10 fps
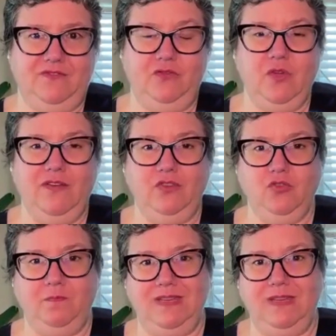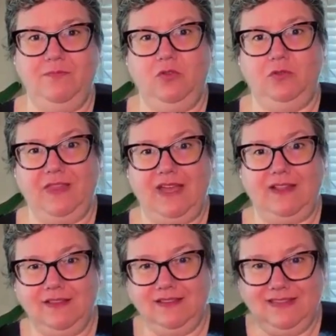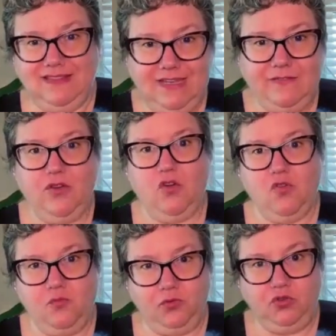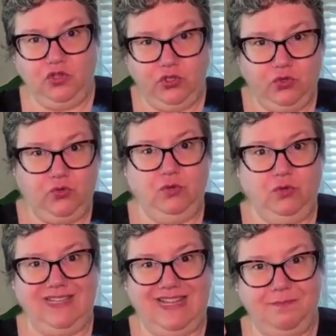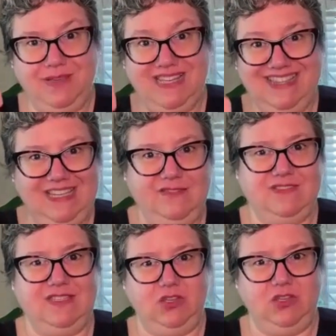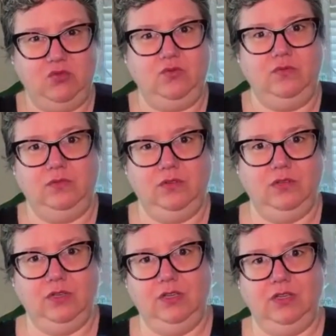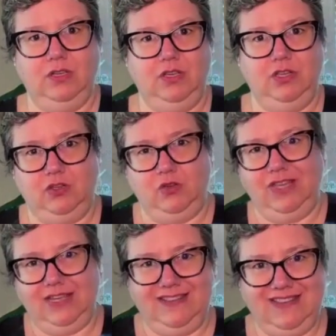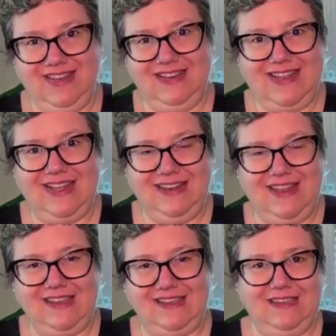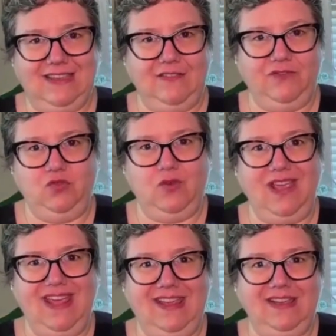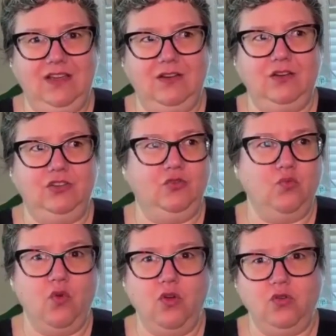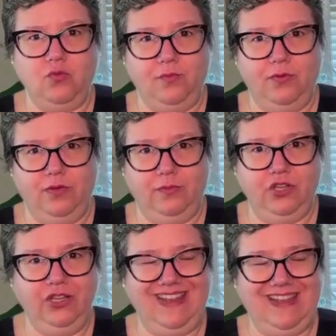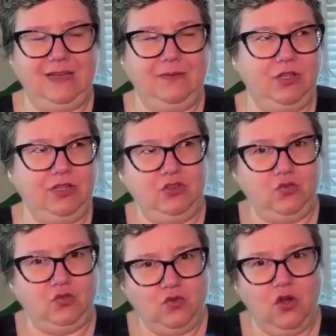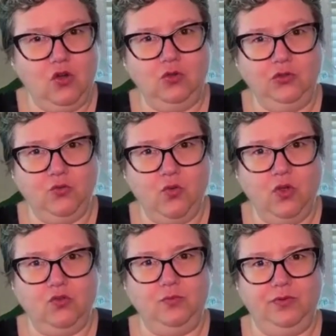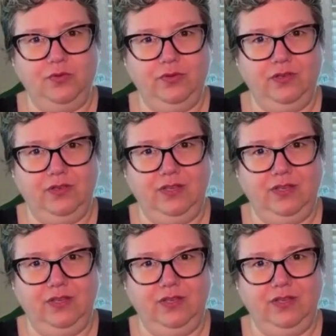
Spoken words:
But if you have other people that give hope to you, that believes in you, you can take that like if you hang on a rope, not hang, but you hold the rope,